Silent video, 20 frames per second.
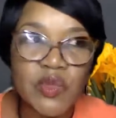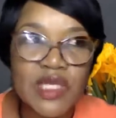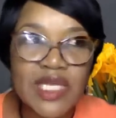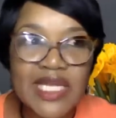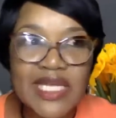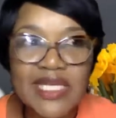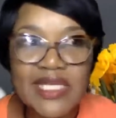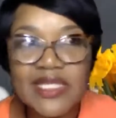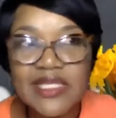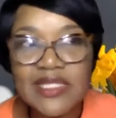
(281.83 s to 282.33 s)

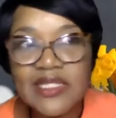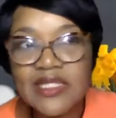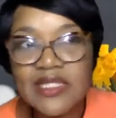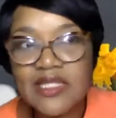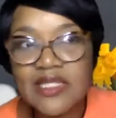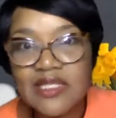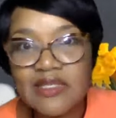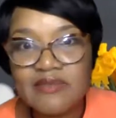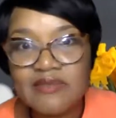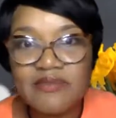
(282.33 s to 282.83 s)

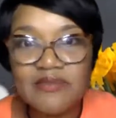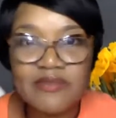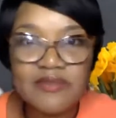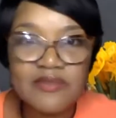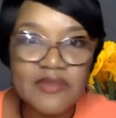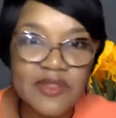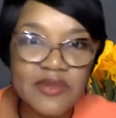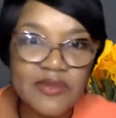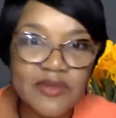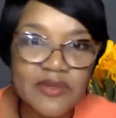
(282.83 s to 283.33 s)
90-something.
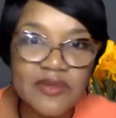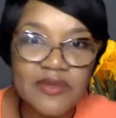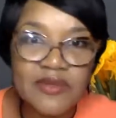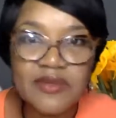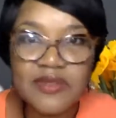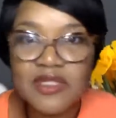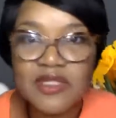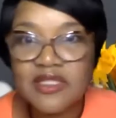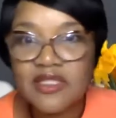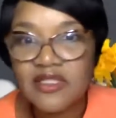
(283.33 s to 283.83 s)
Ooh,
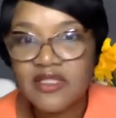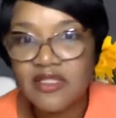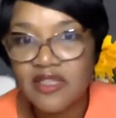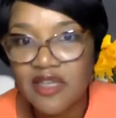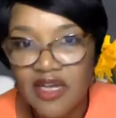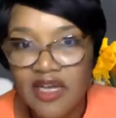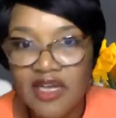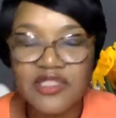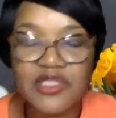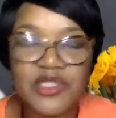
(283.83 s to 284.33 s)

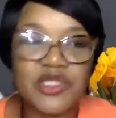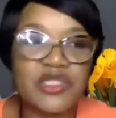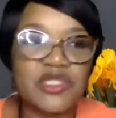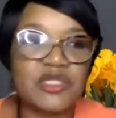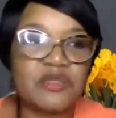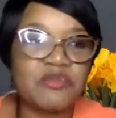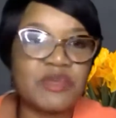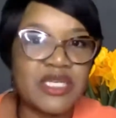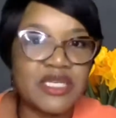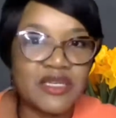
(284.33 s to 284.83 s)
gosh,
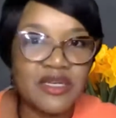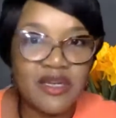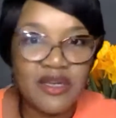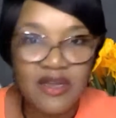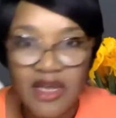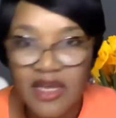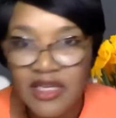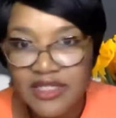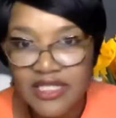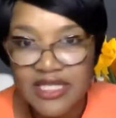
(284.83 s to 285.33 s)
it's been a
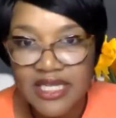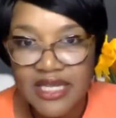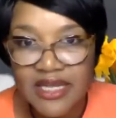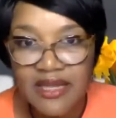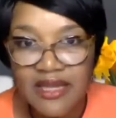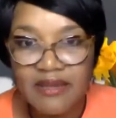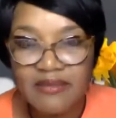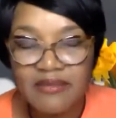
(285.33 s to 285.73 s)
long time.